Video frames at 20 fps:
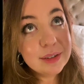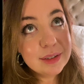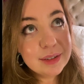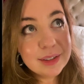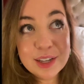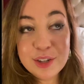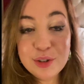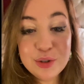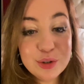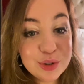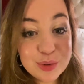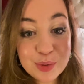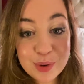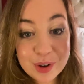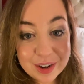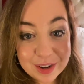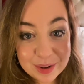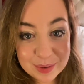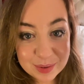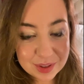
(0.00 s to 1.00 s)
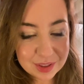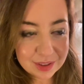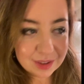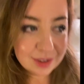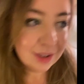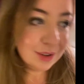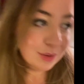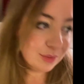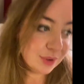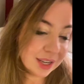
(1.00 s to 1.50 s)
intertwine with
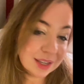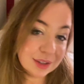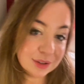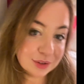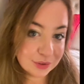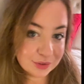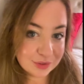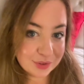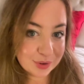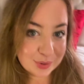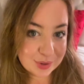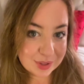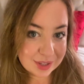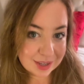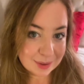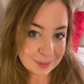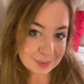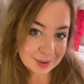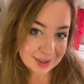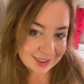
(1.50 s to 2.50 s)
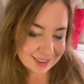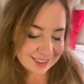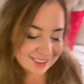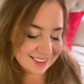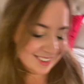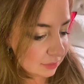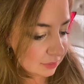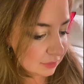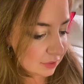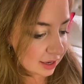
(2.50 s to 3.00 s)
regular folk like me.
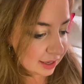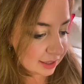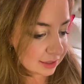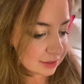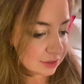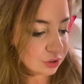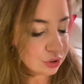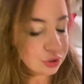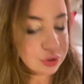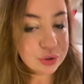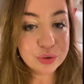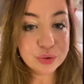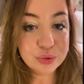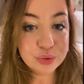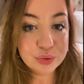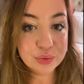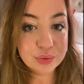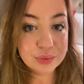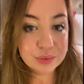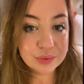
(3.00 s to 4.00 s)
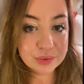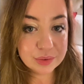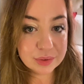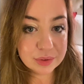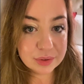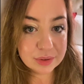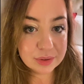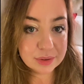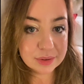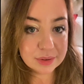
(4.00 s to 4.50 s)
I guess the true
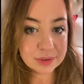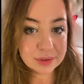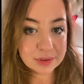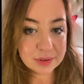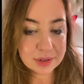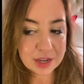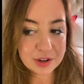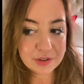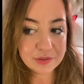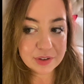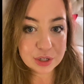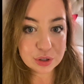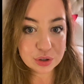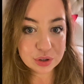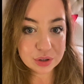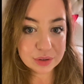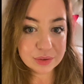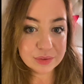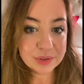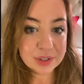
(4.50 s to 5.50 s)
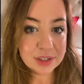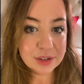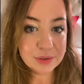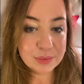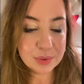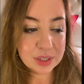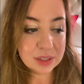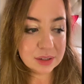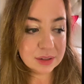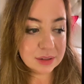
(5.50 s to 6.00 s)
adventure really
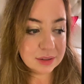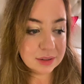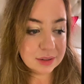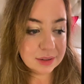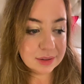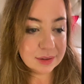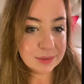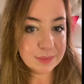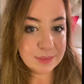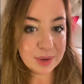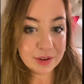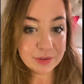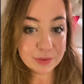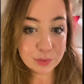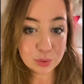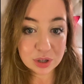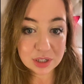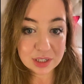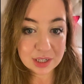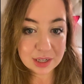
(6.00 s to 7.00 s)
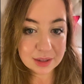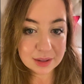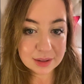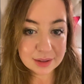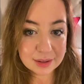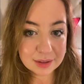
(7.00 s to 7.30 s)
was May 14th.